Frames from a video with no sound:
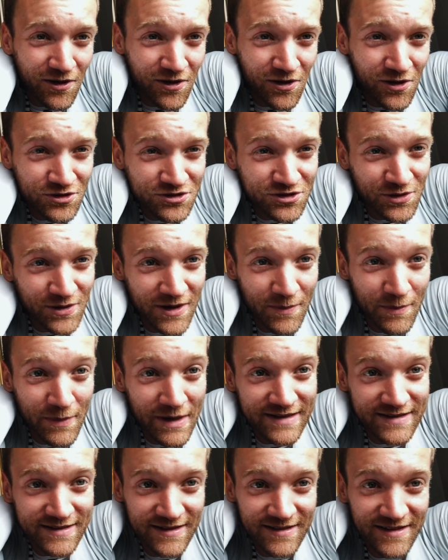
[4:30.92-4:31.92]
Also an
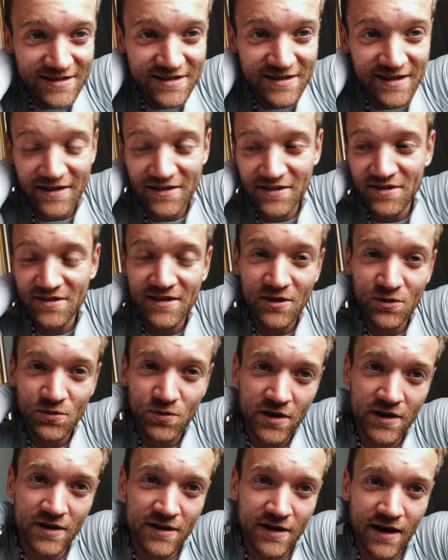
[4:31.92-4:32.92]
amazing descent that
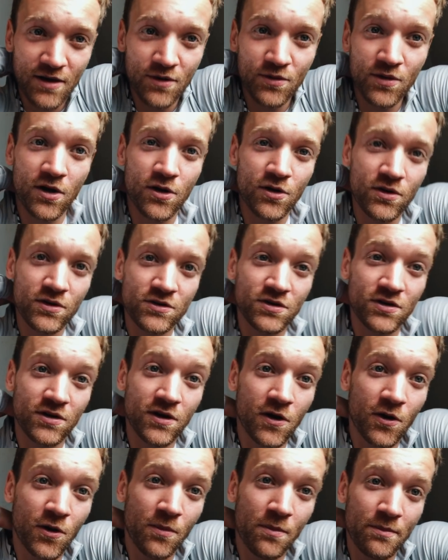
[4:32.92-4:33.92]
we are now going to
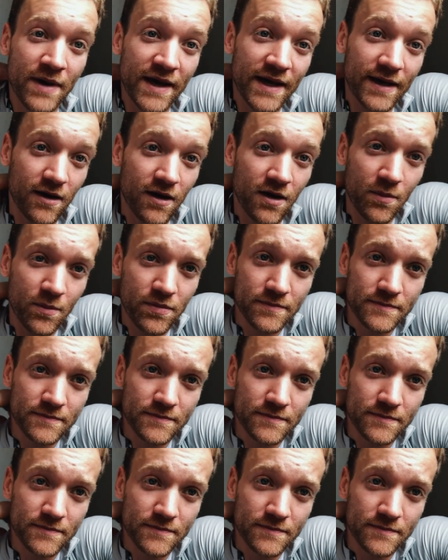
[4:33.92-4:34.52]
go back up.